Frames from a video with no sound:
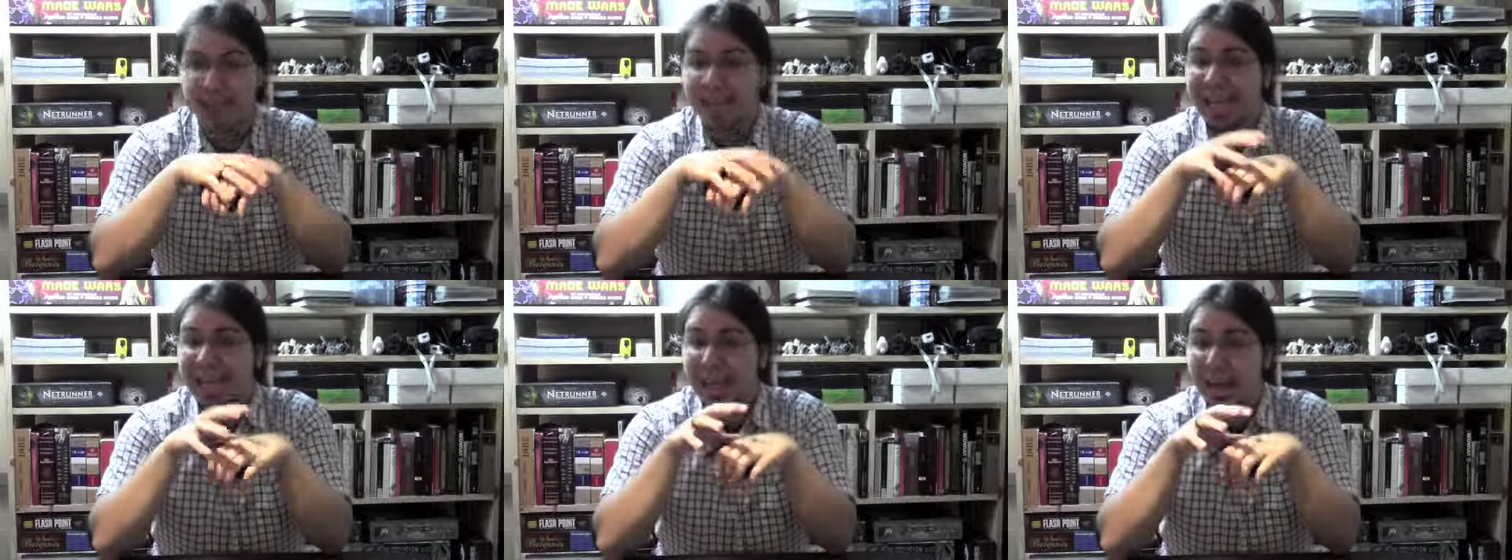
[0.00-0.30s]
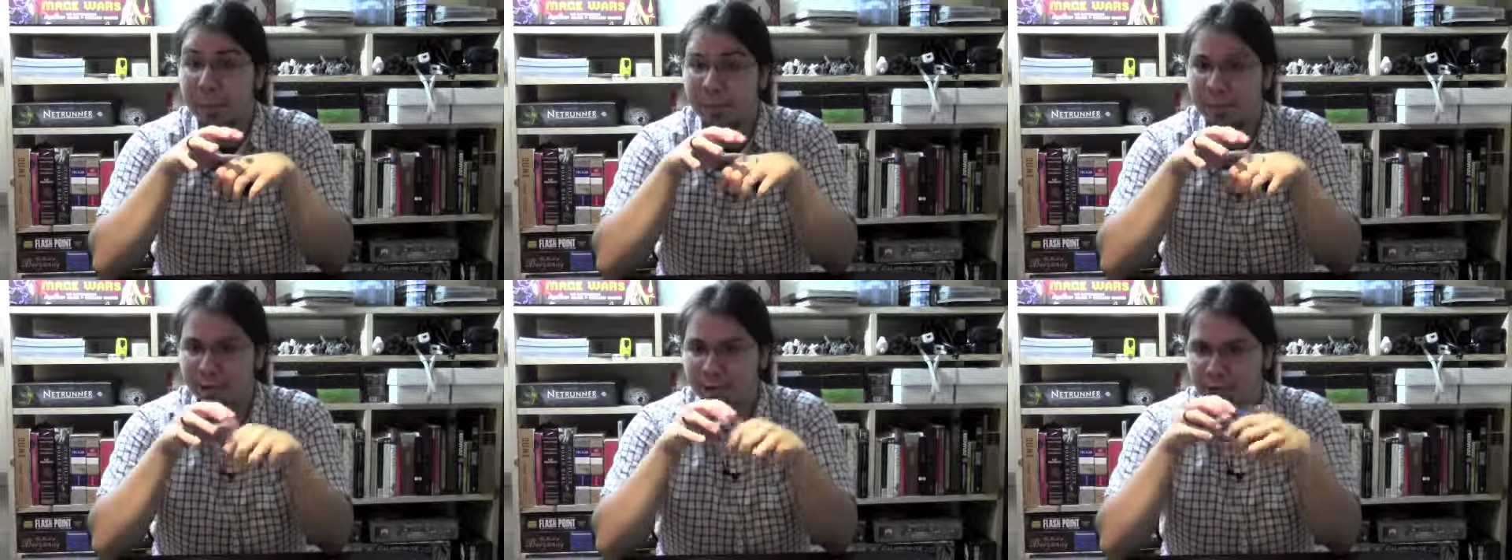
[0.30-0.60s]

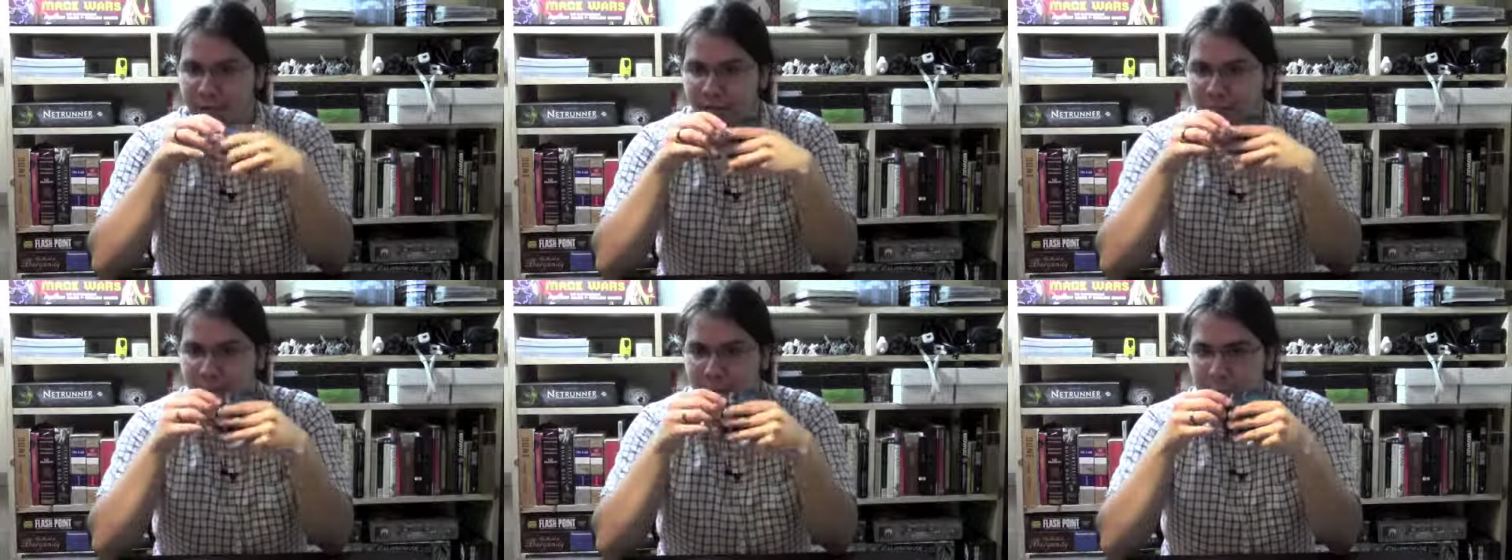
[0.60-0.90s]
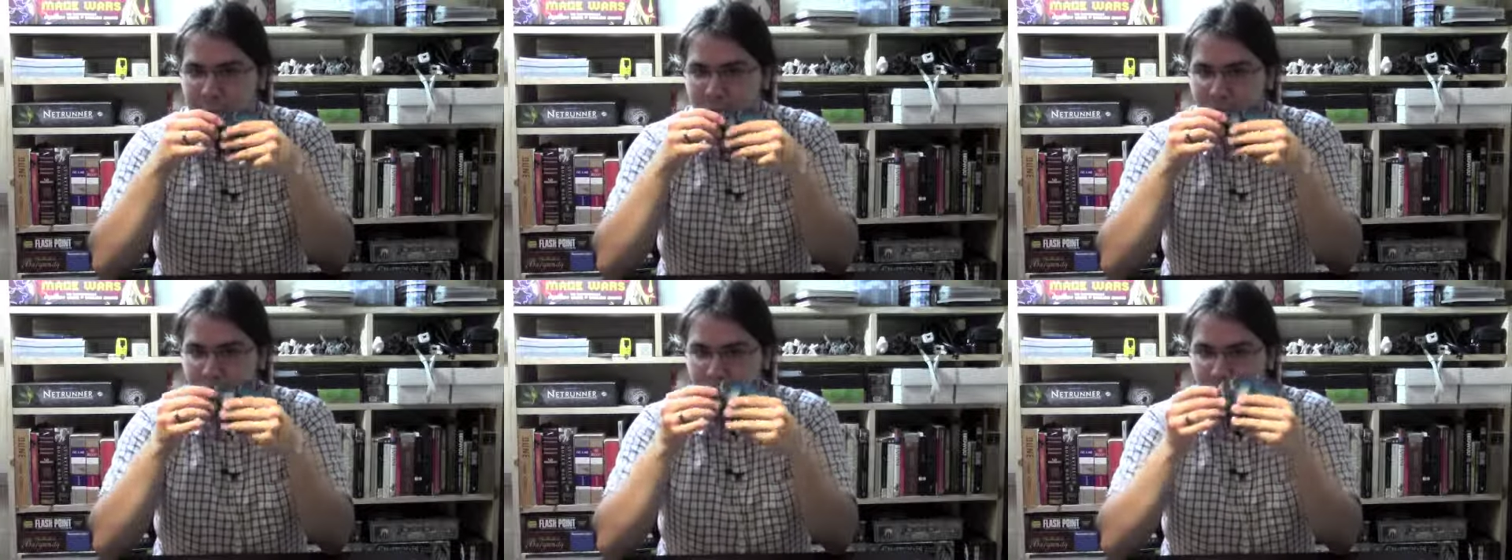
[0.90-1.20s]
gamble every
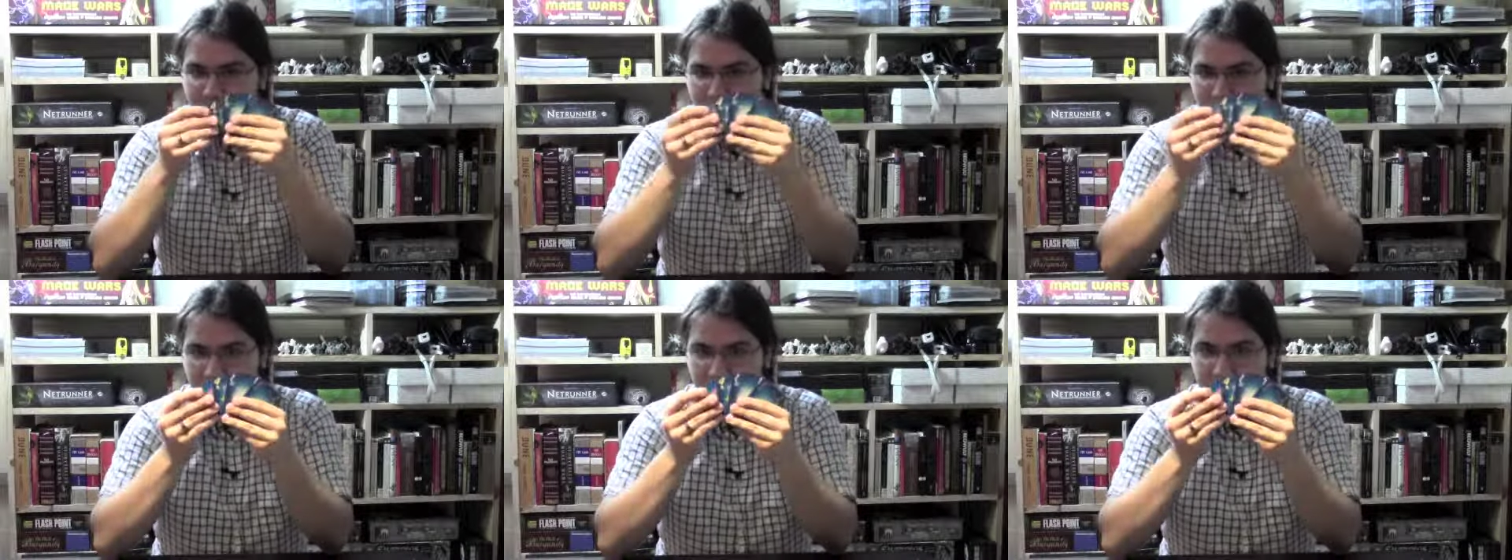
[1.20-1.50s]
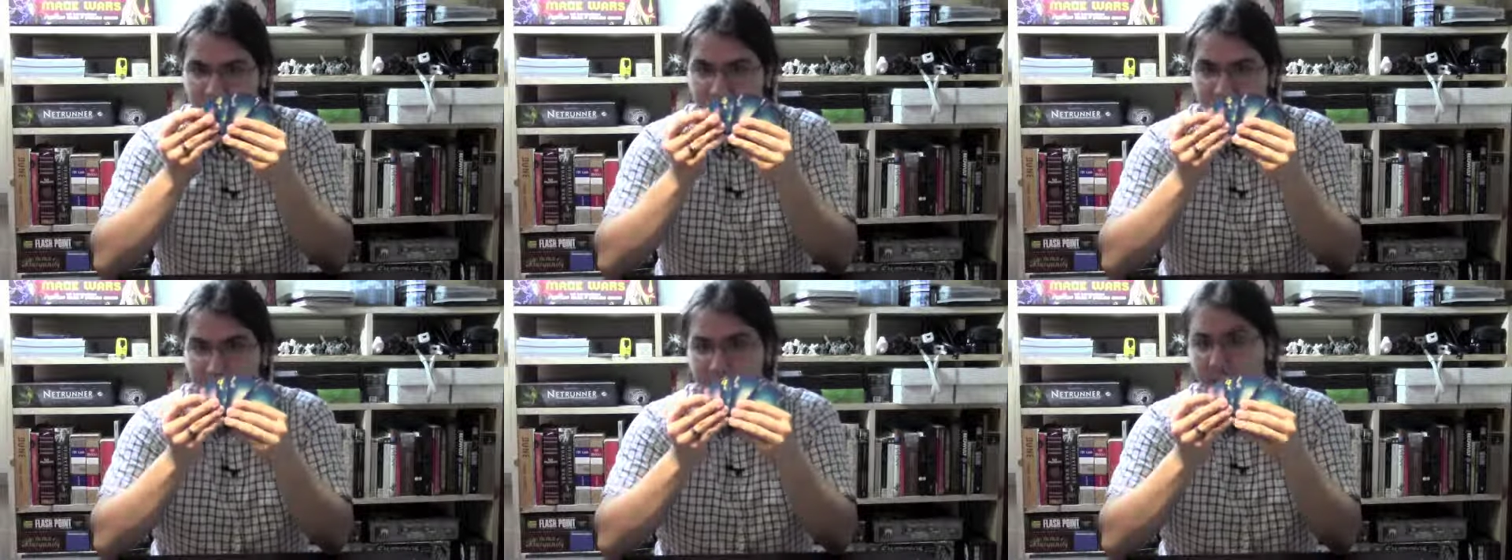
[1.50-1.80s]
time you discard a
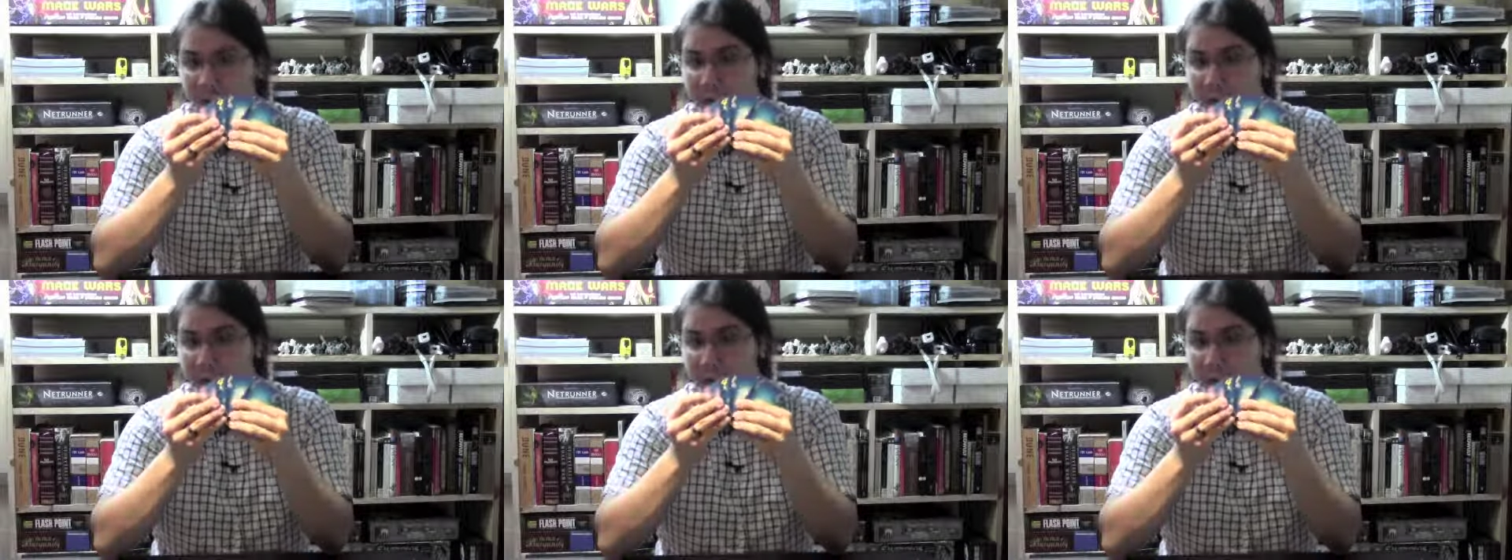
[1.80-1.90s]
card,